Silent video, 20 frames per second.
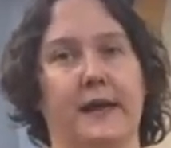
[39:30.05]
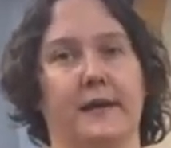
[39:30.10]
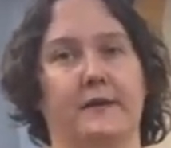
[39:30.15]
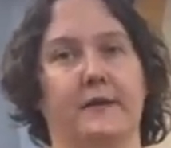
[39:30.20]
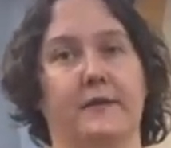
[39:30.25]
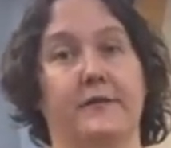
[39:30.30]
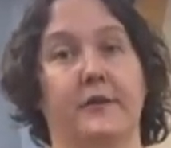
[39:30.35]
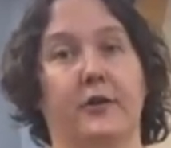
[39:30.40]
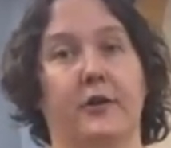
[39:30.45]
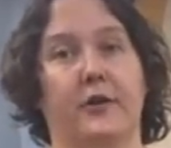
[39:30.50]

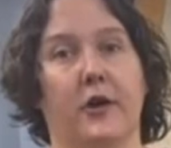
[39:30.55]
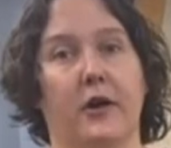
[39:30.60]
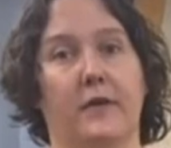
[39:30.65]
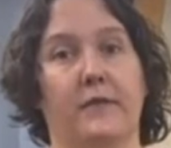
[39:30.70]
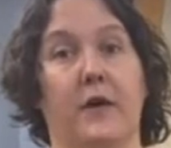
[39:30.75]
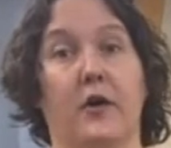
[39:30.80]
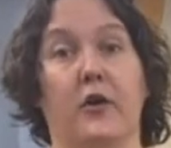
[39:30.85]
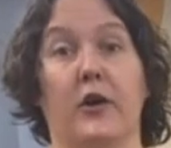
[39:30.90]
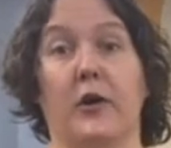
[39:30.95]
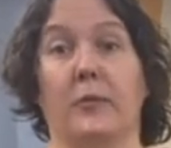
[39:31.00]
to start off
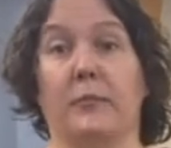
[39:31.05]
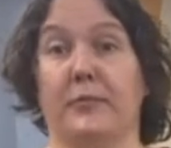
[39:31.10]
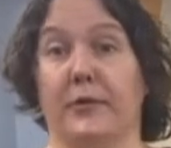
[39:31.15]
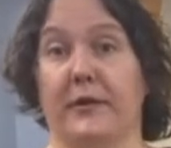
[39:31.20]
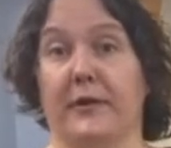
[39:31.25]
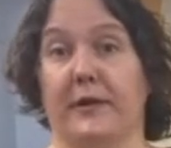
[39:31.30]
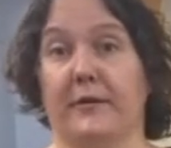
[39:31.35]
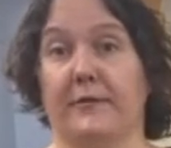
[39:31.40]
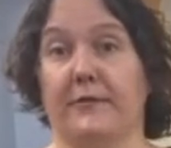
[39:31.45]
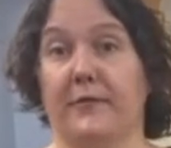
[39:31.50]
our
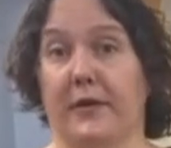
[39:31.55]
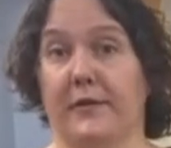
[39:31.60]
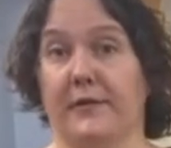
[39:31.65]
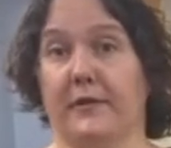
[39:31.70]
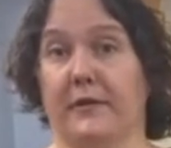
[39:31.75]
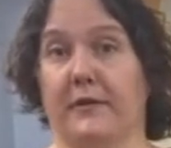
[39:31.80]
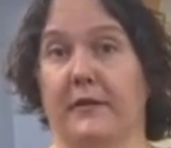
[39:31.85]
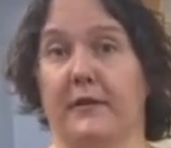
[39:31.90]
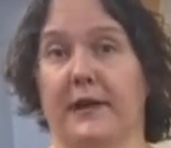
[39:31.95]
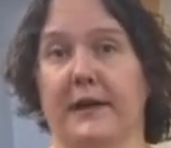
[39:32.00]
Alberta
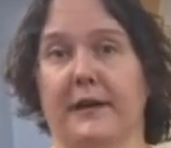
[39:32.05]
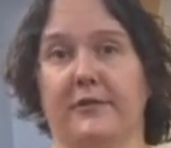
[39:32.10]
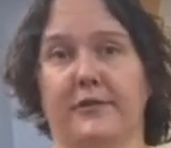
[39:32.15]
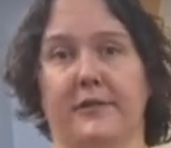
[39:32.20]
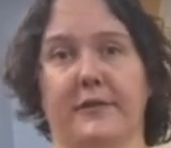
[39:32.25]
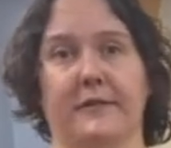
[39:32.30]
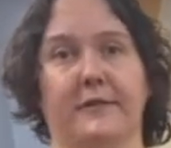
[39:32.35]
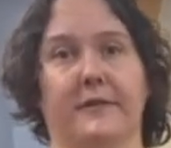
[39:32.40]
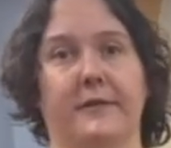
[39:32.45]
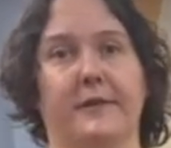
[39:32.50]
fossil
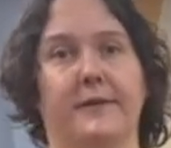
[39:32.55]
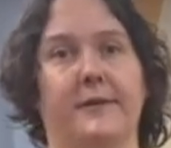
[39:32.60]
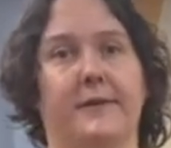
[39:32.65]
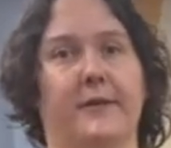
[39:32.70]
collections.